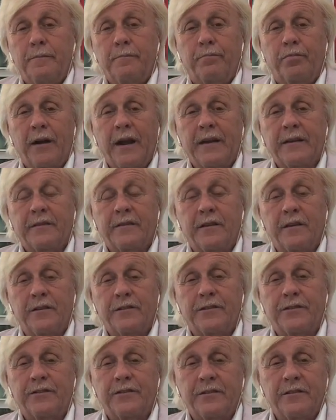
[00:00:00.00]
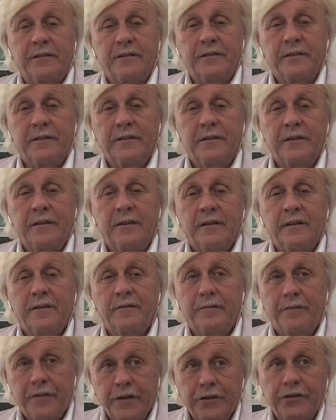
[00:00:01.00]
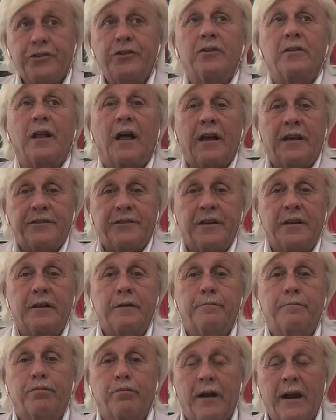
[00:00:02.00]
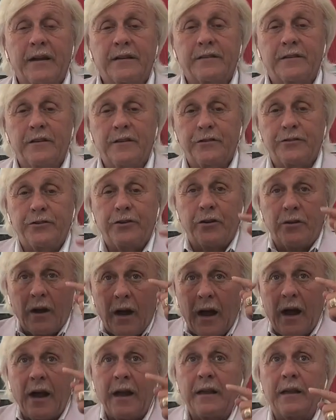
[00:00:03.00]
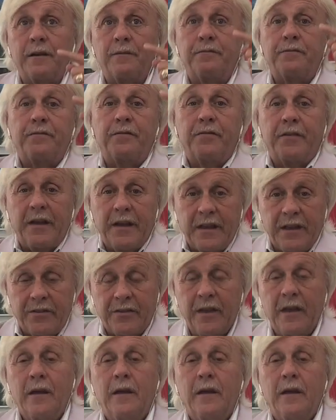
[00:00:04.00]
Practice visualizing. Practice your eye of faith.